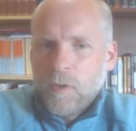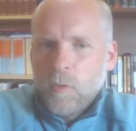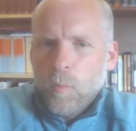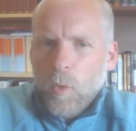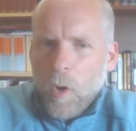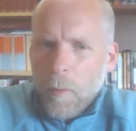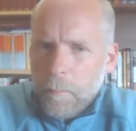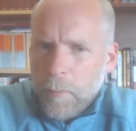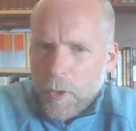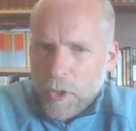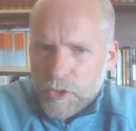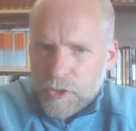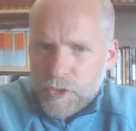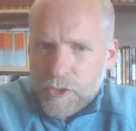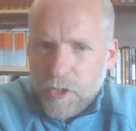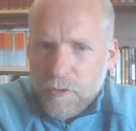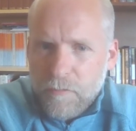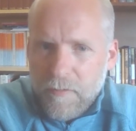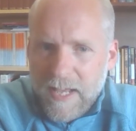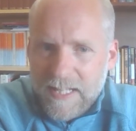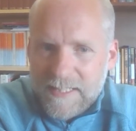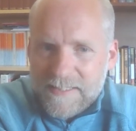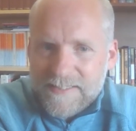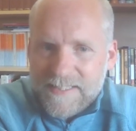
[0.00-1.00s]
One person I
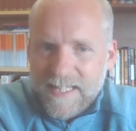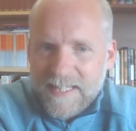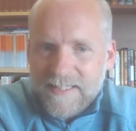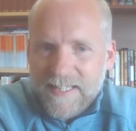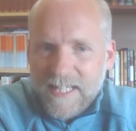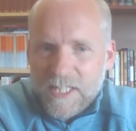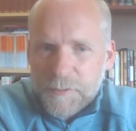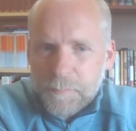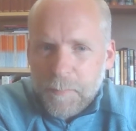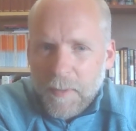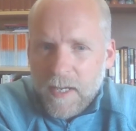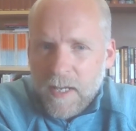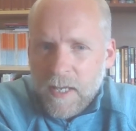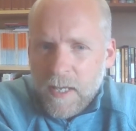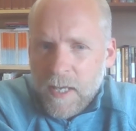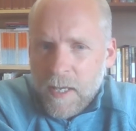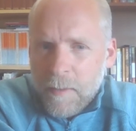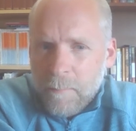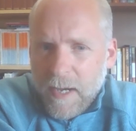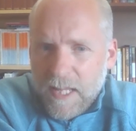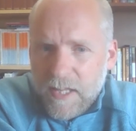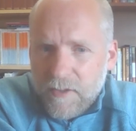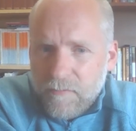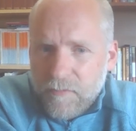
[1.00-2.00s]
read said this, but
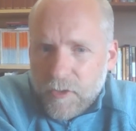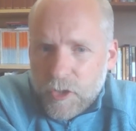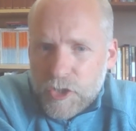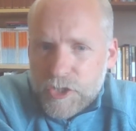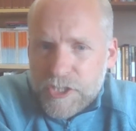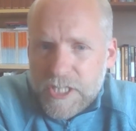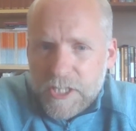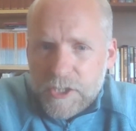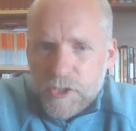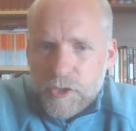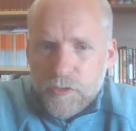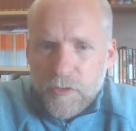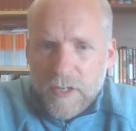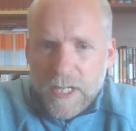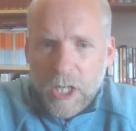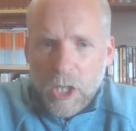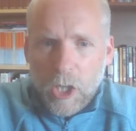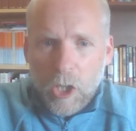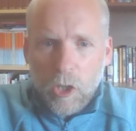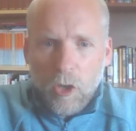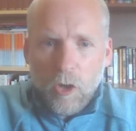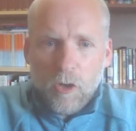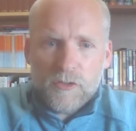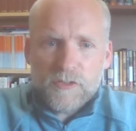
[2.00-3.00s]
by the first century,
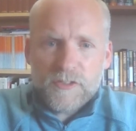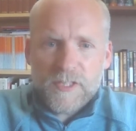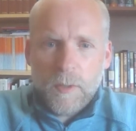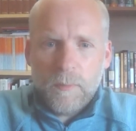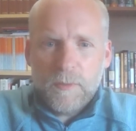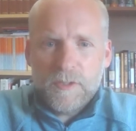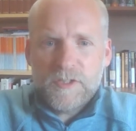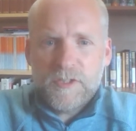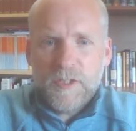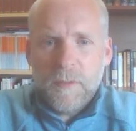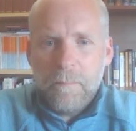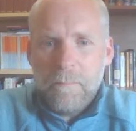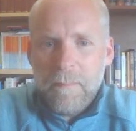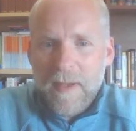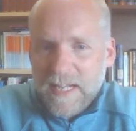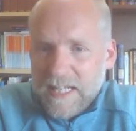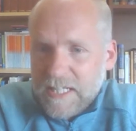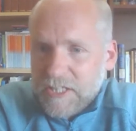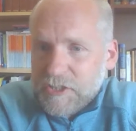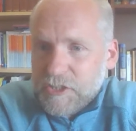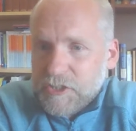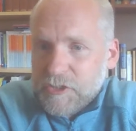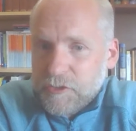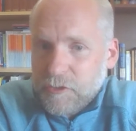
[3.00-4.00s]
Colossae was
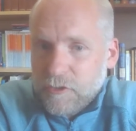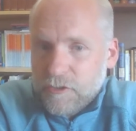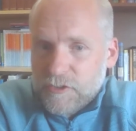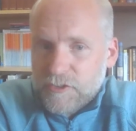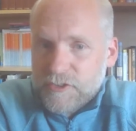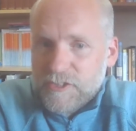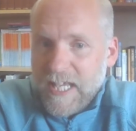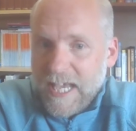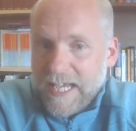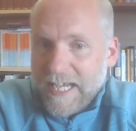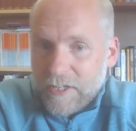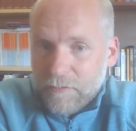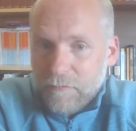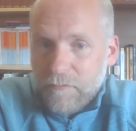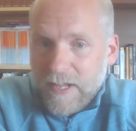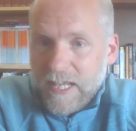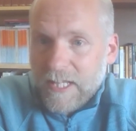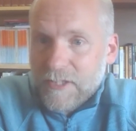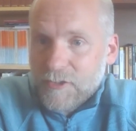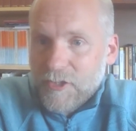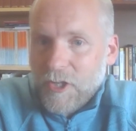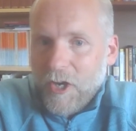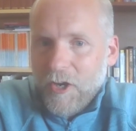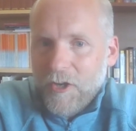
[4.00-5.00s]
diminished to a
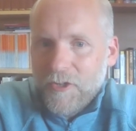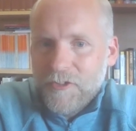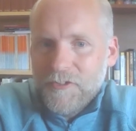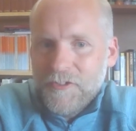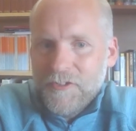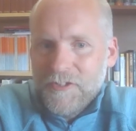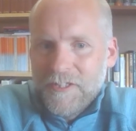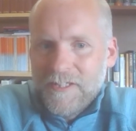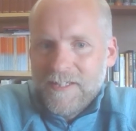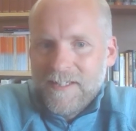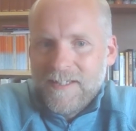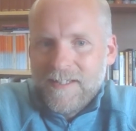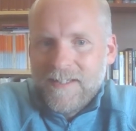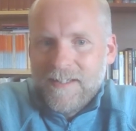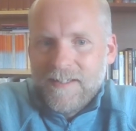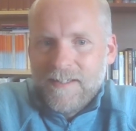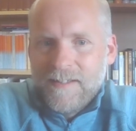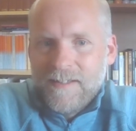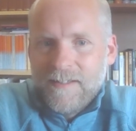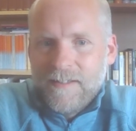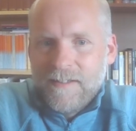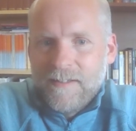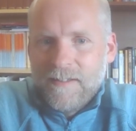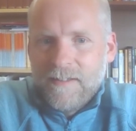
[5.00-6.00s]
second-rate town.
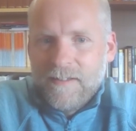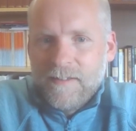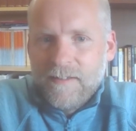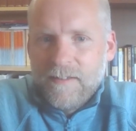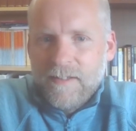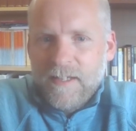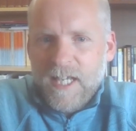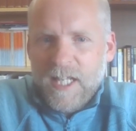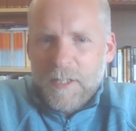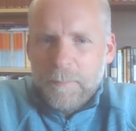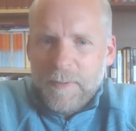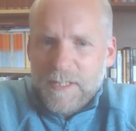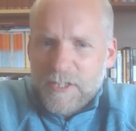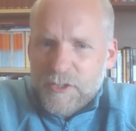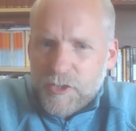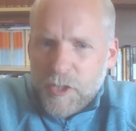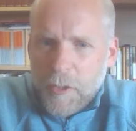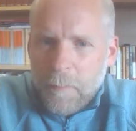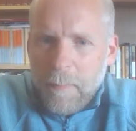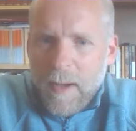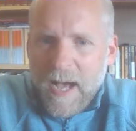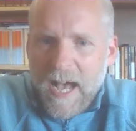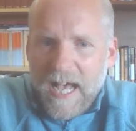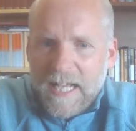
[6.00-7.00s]
It had been
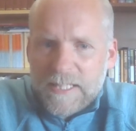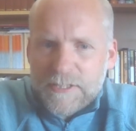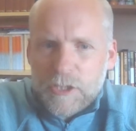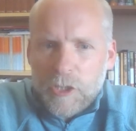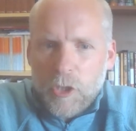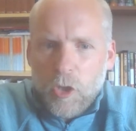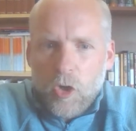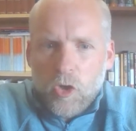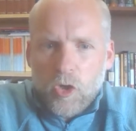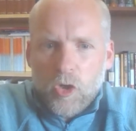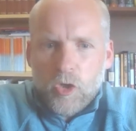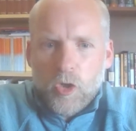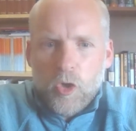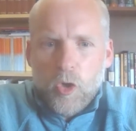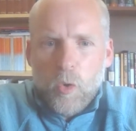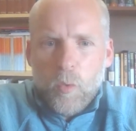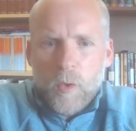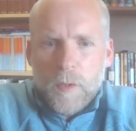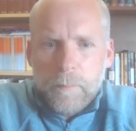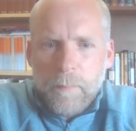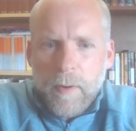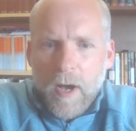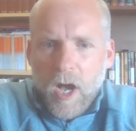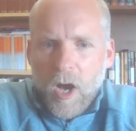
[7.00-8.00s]
surpassed long
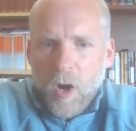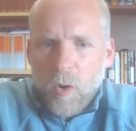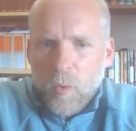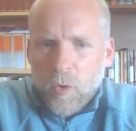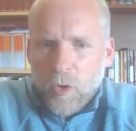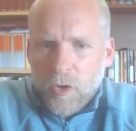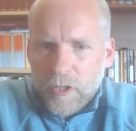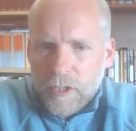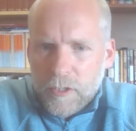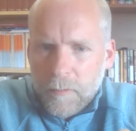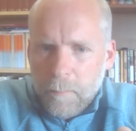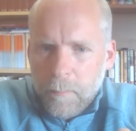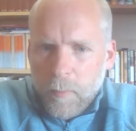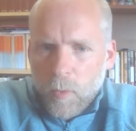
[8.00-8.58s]
ago in power and